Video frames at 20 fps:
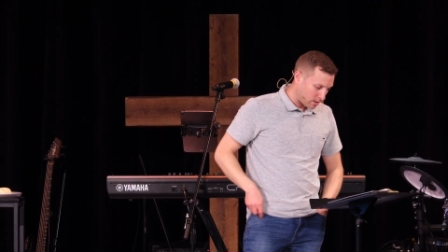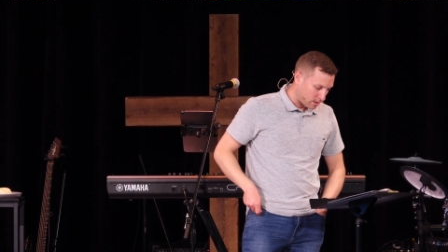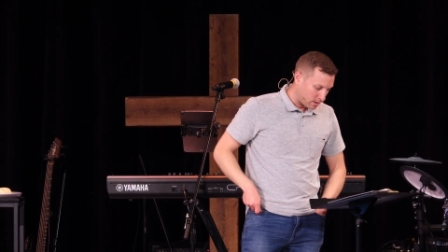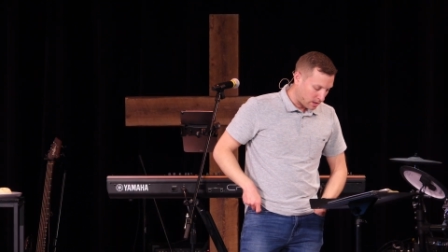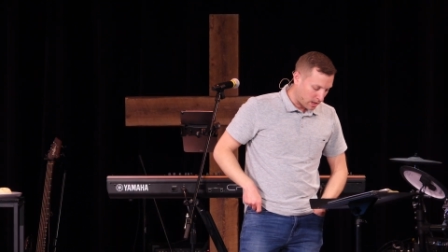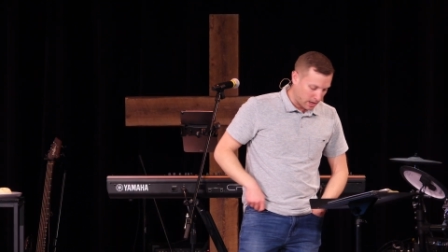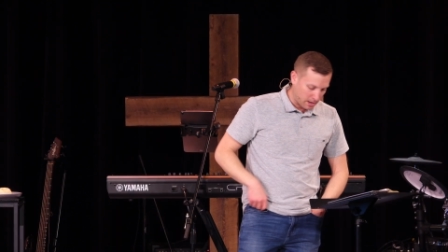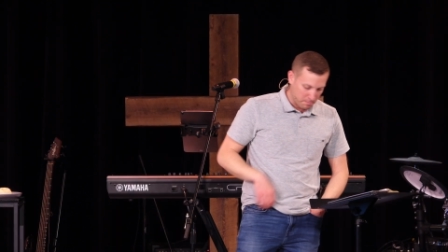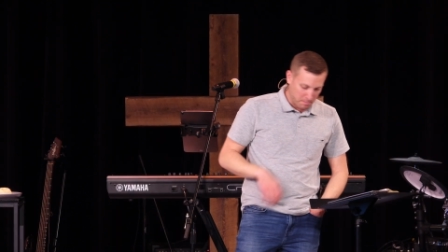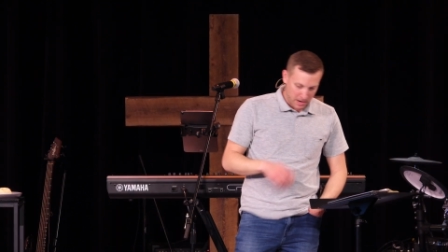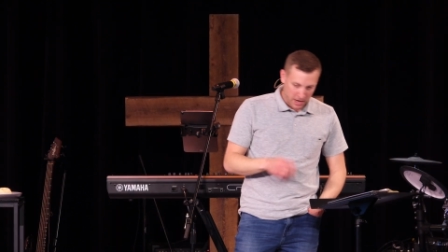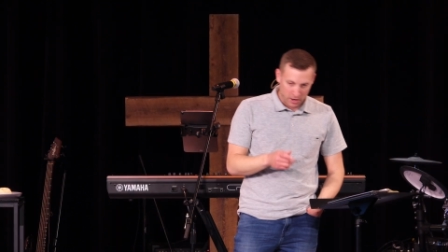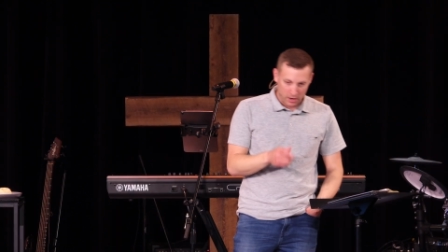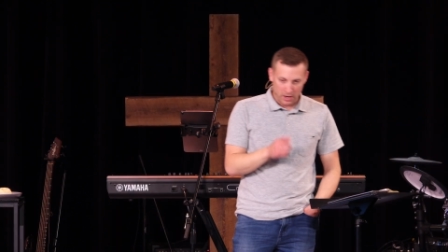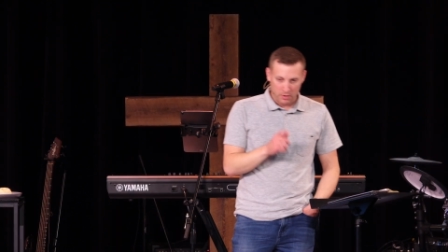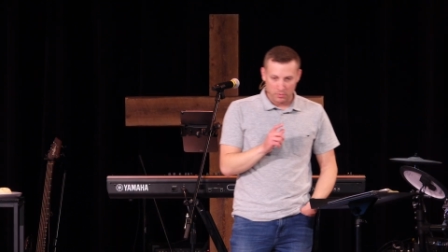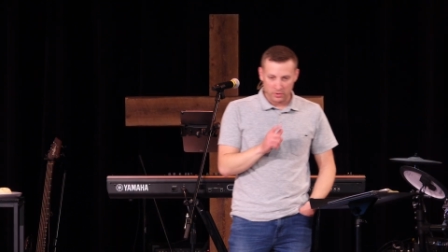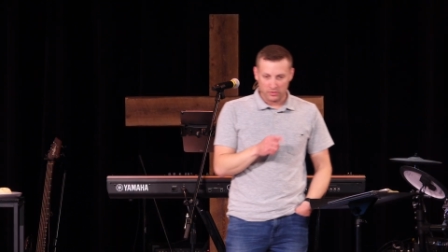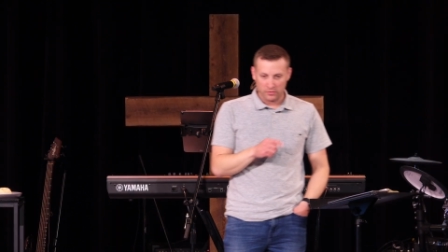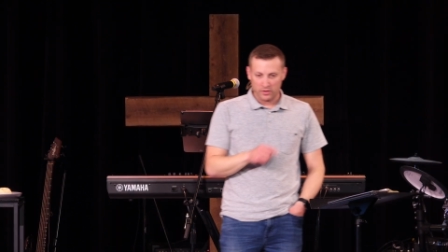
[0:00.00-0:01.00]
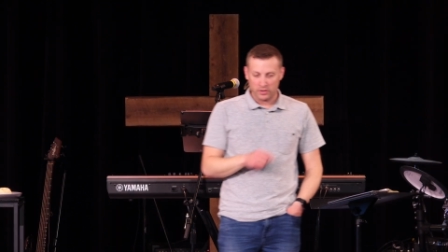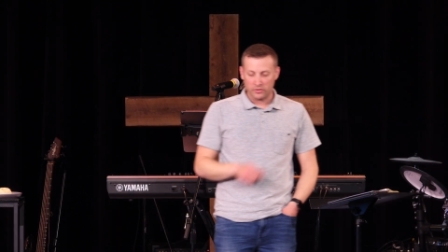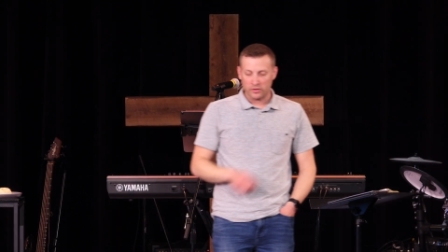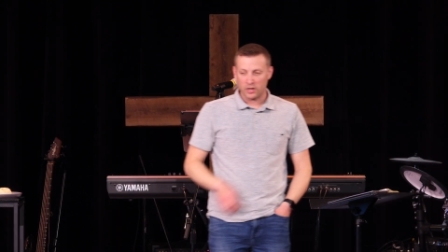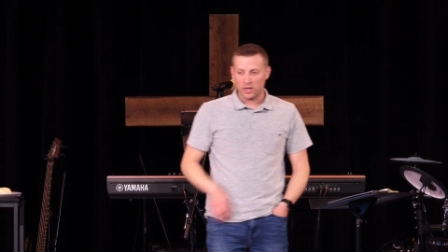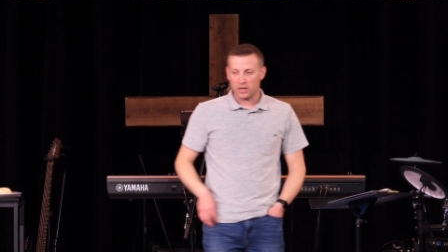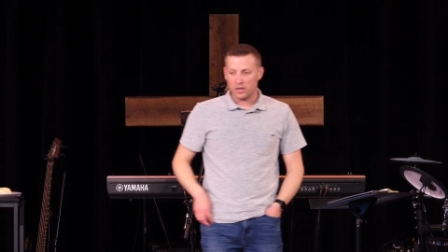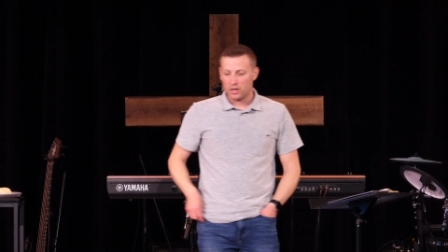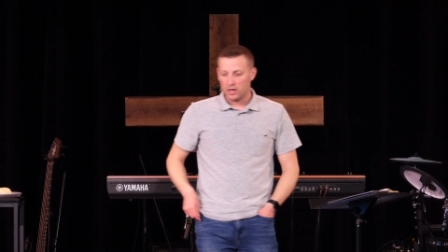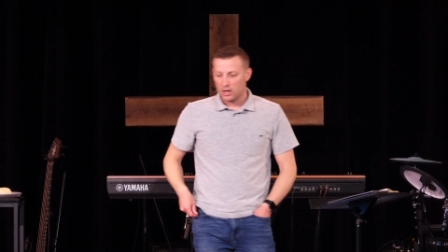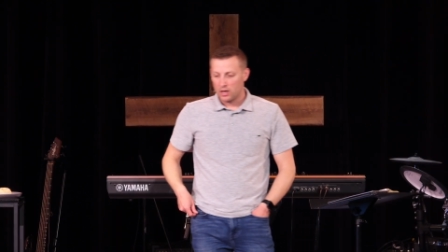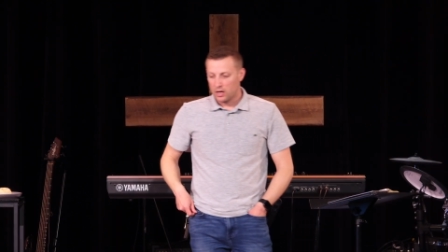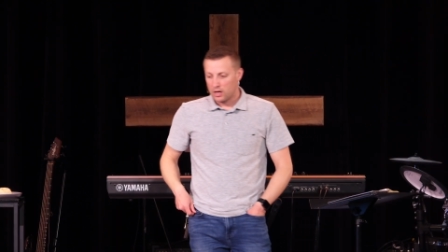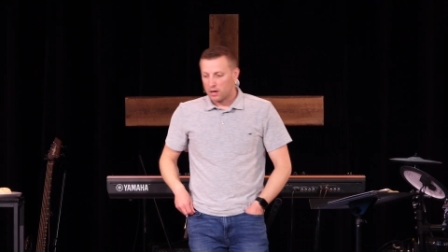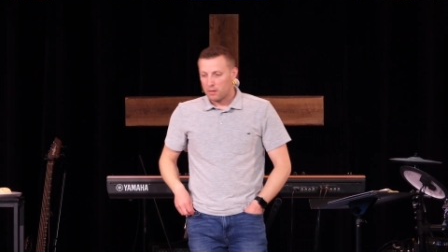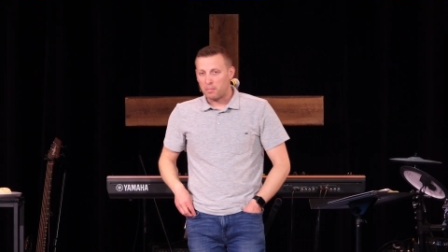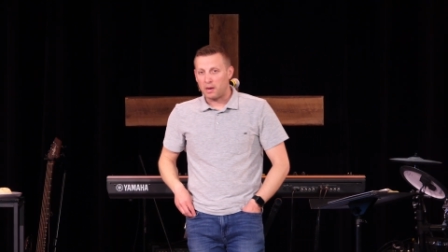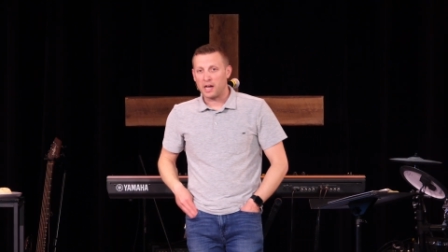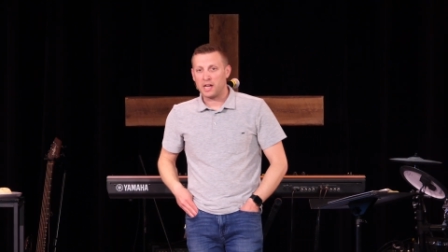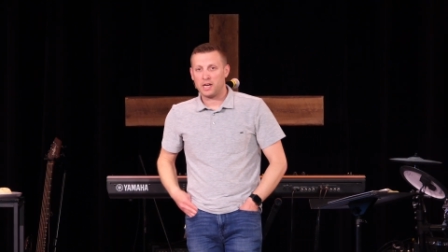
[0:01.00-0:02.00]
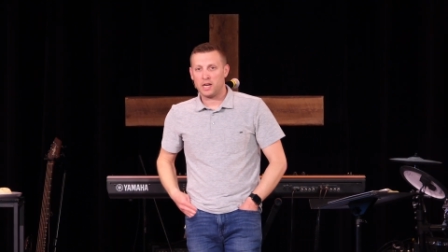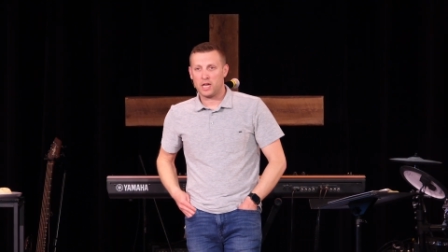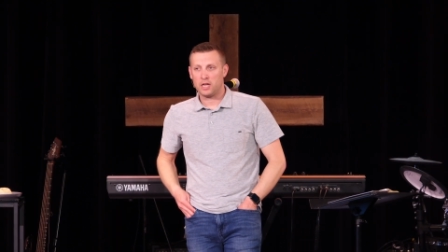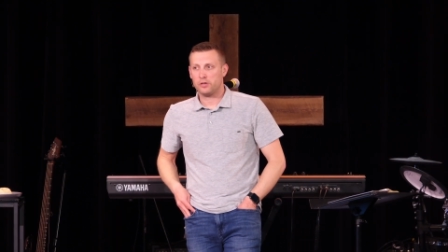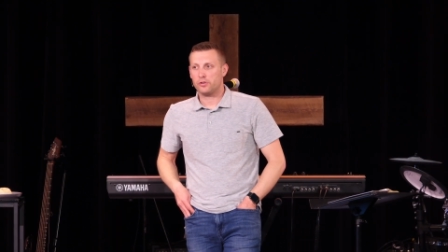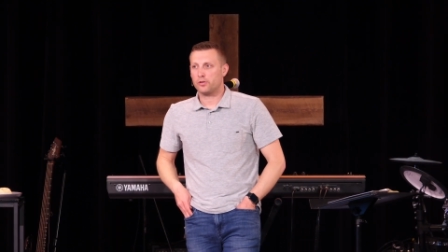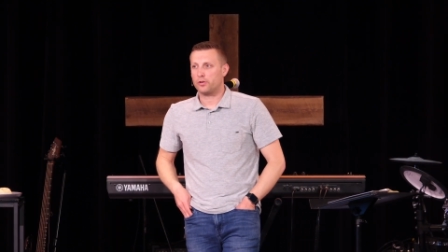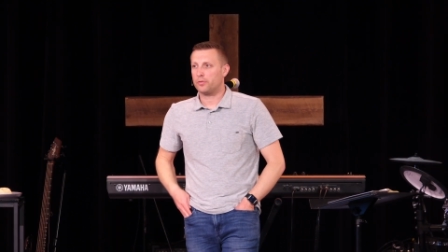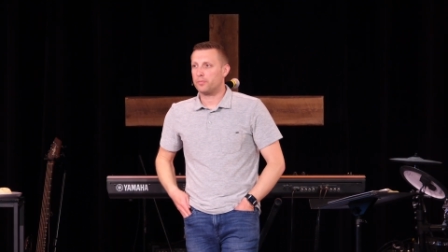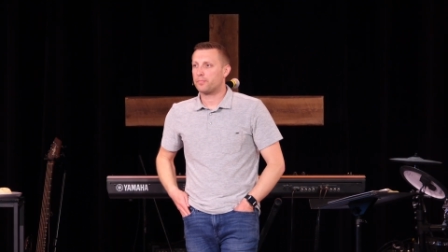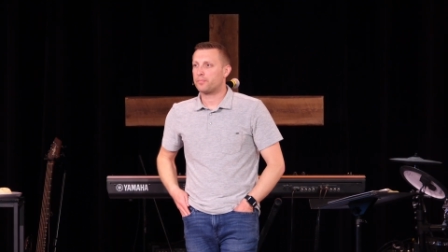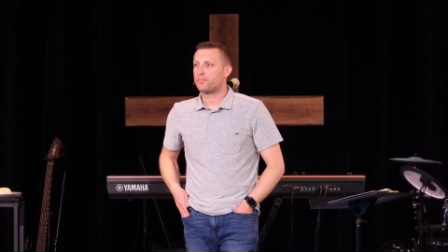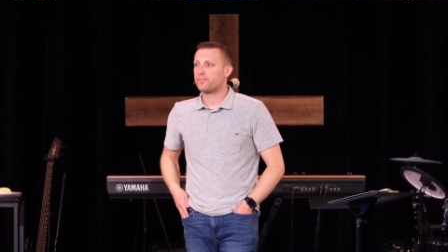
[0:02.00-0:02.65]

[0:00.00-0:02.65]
uh, Mary was visited by an angel,